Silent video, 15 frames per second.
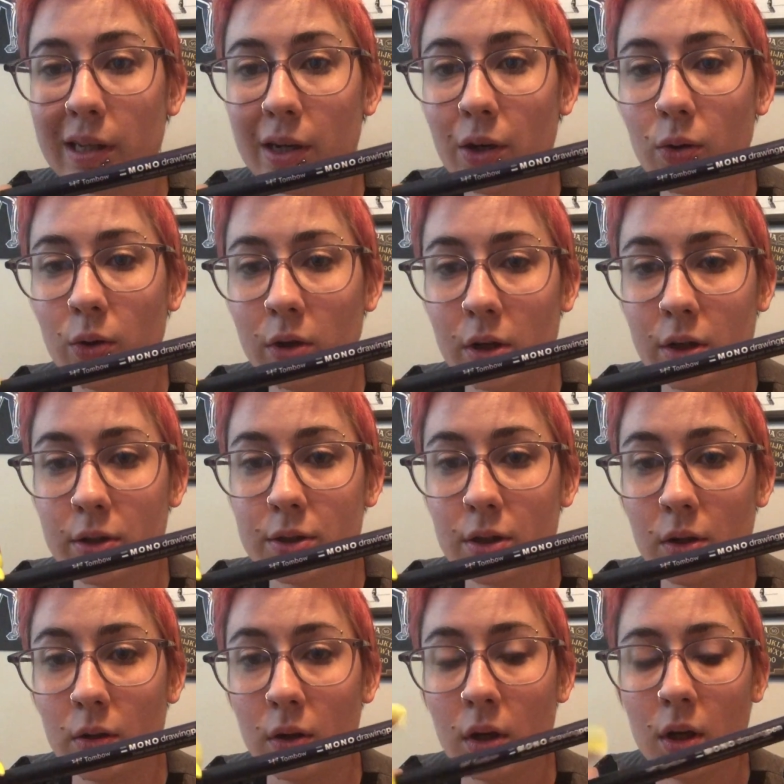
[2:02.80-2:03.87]
that I order,
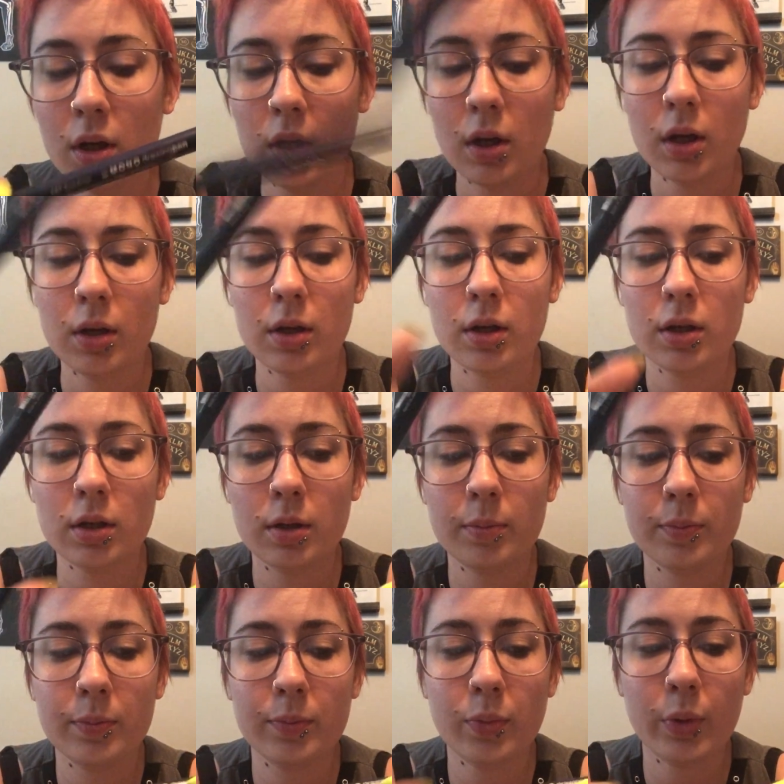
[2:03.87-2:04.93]
so
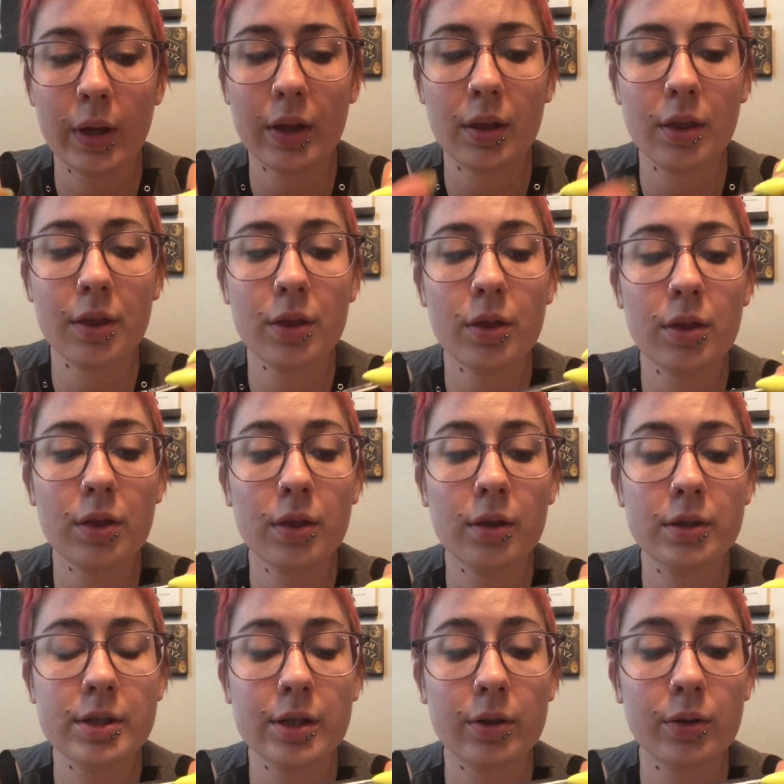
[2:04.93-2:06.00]

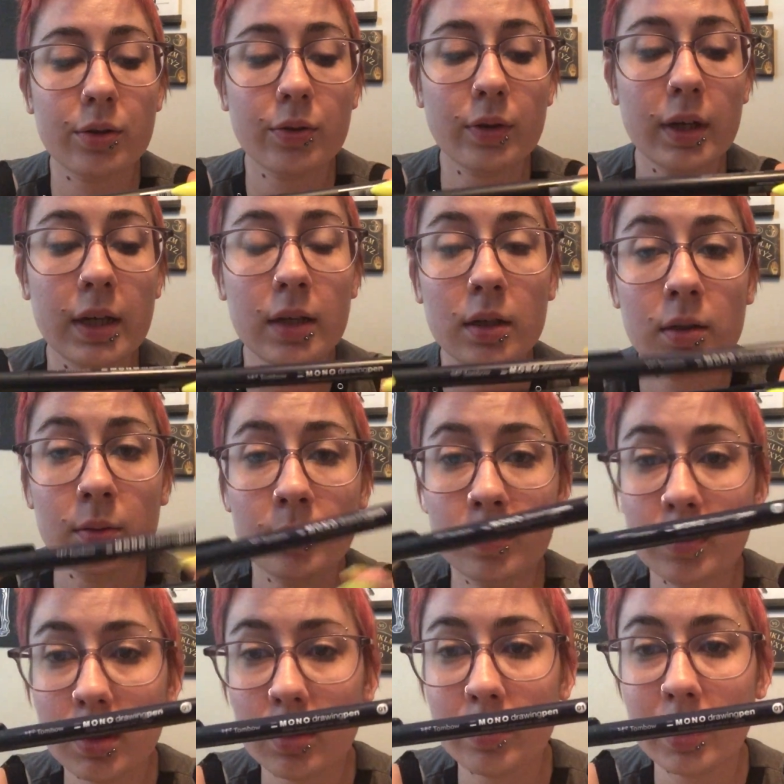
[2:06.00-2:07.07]
0.03
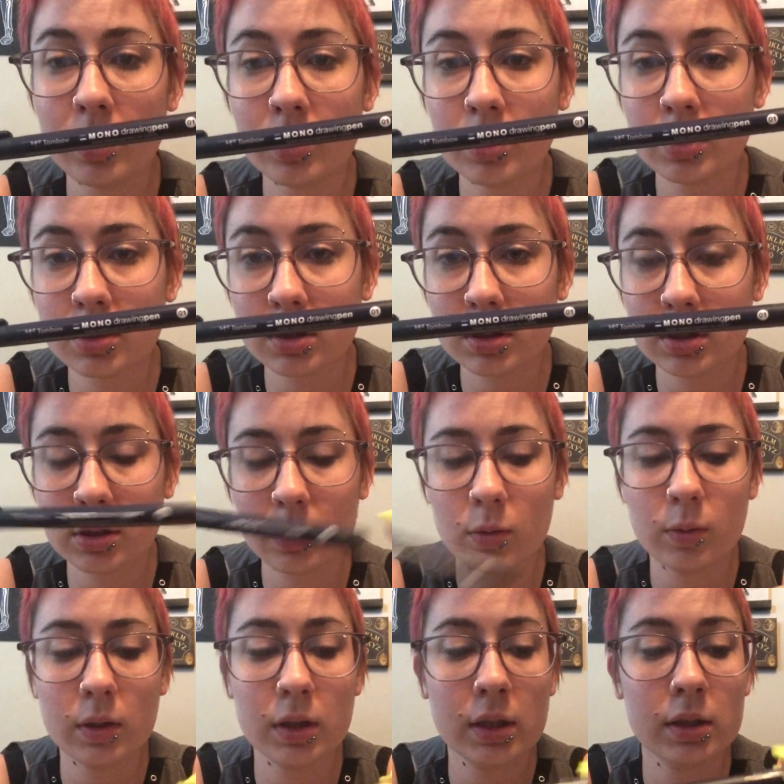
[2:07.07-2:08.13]
millimeters,
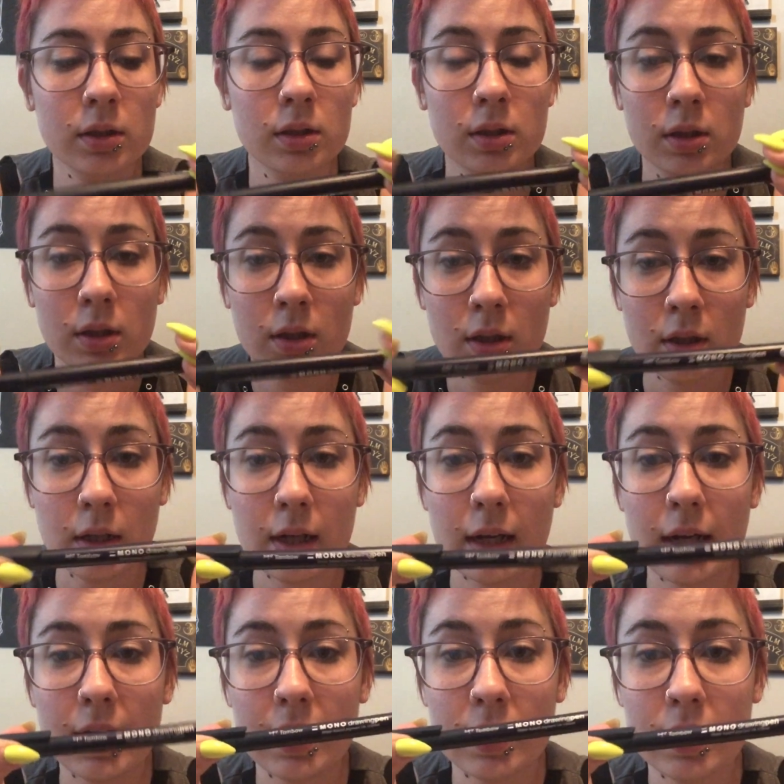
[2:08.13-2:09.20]
0.1,
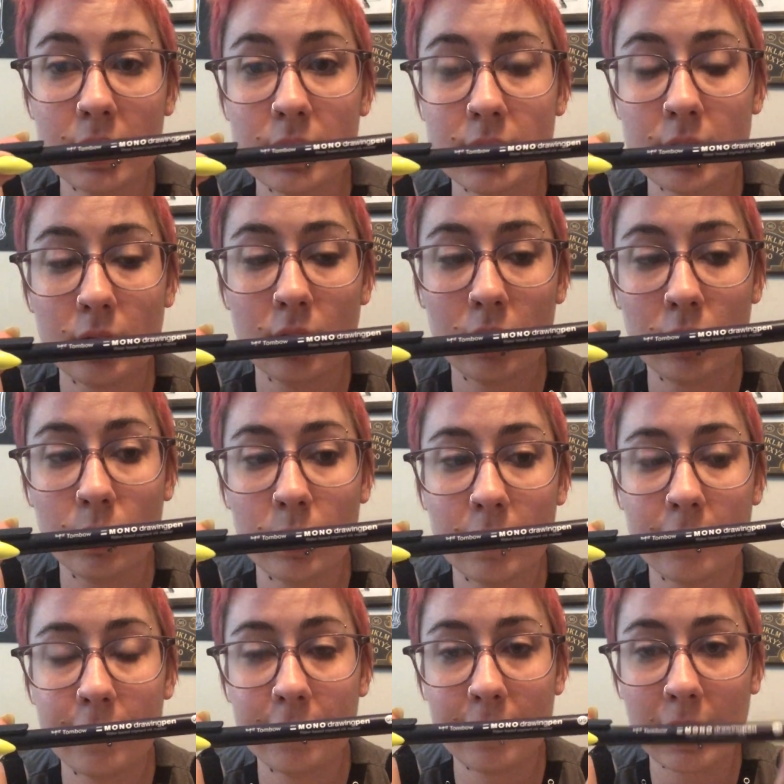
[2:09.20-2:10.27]
and
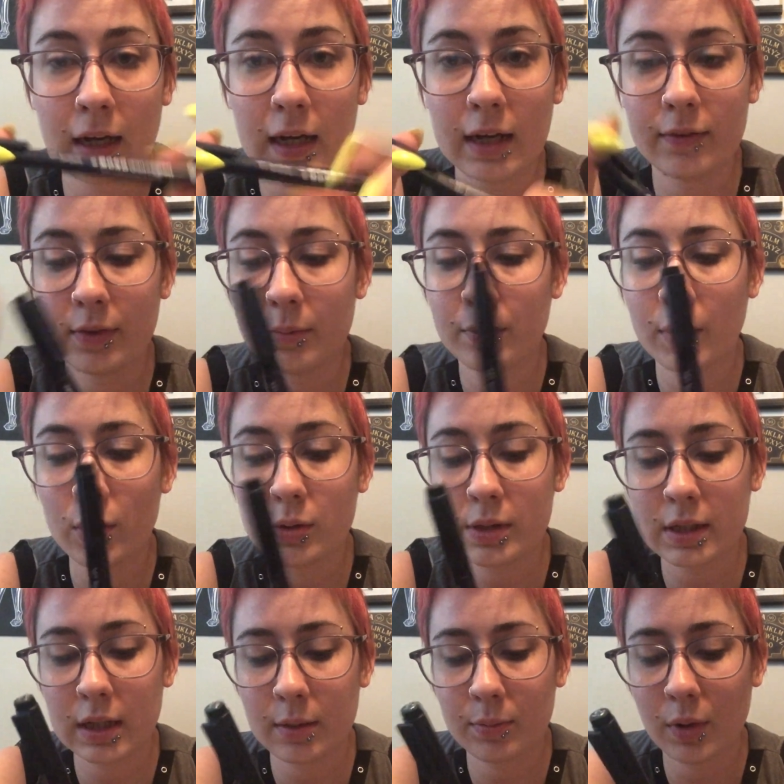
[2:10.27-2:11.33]
0.5.
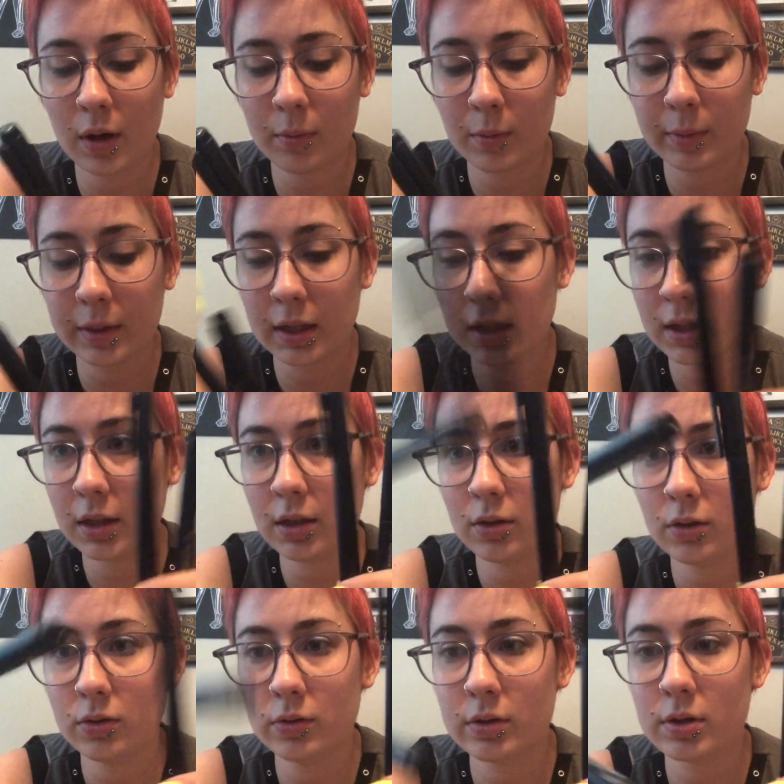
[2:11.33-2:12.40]
Mostly I'm probably gonna
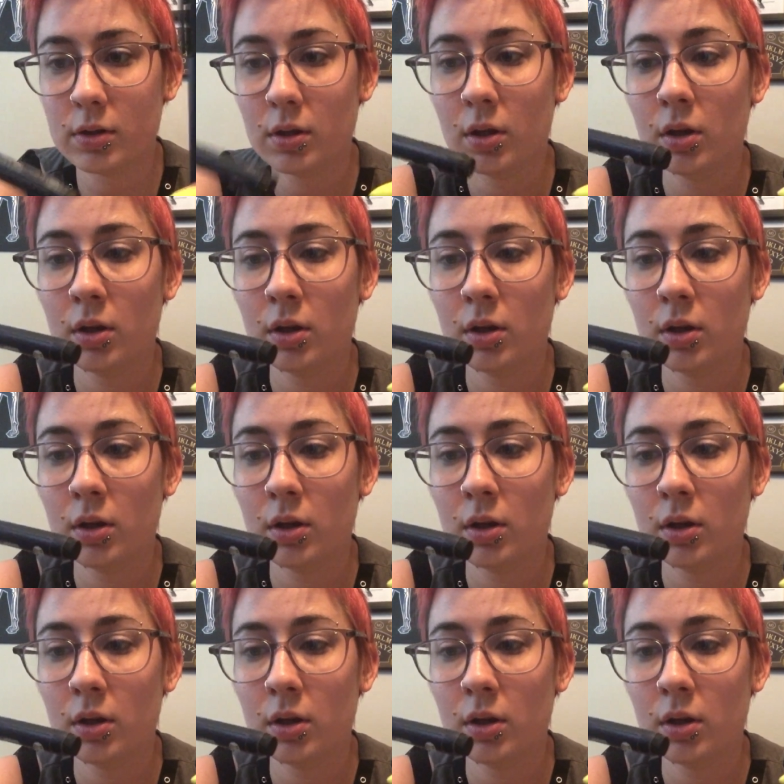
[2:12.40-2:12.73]
use,